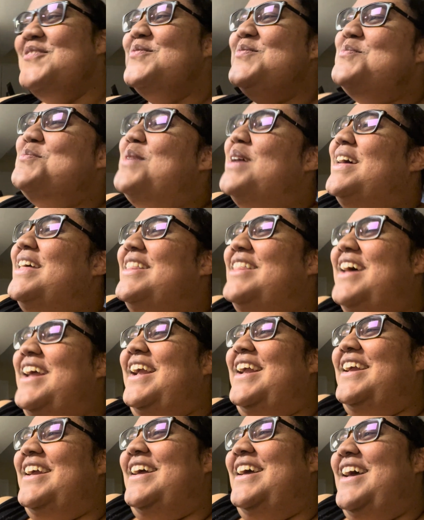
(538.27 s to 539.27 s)
But
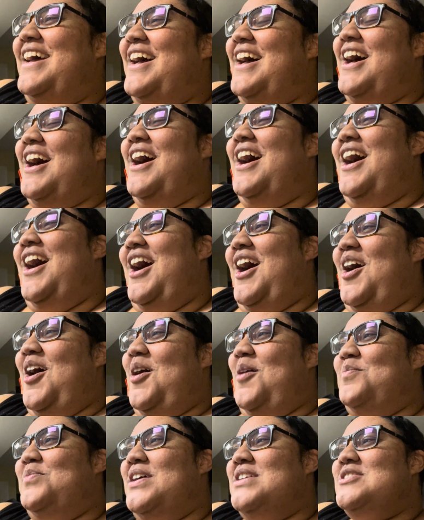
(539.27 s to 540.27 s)
like.
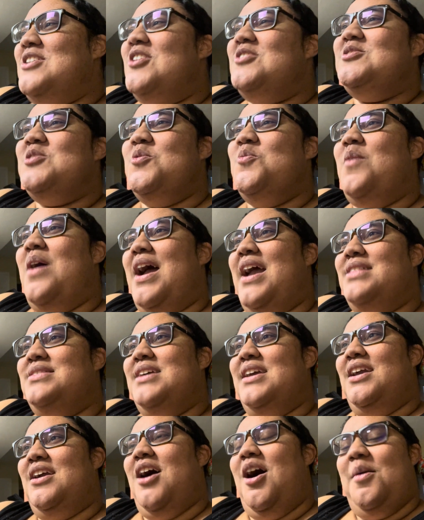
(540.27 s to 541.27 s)
That's also why
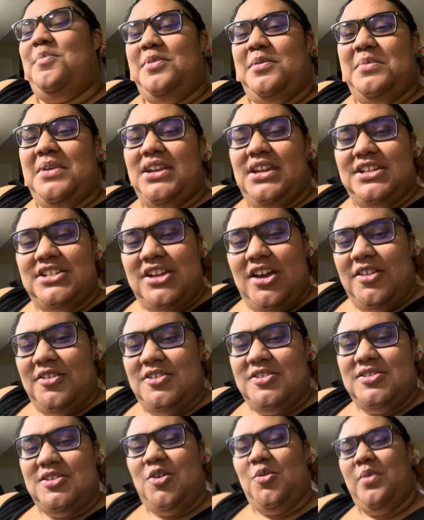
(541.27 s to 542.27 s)
they complement each other
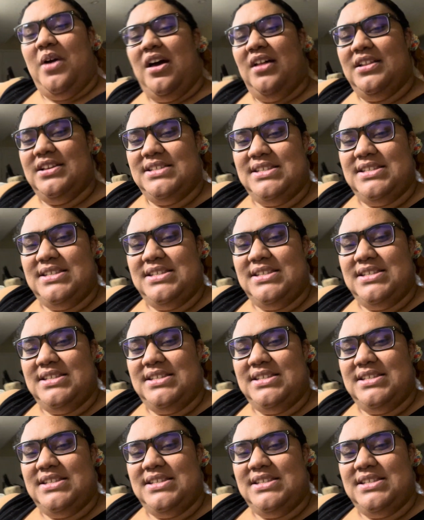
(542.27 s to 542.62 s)
so well as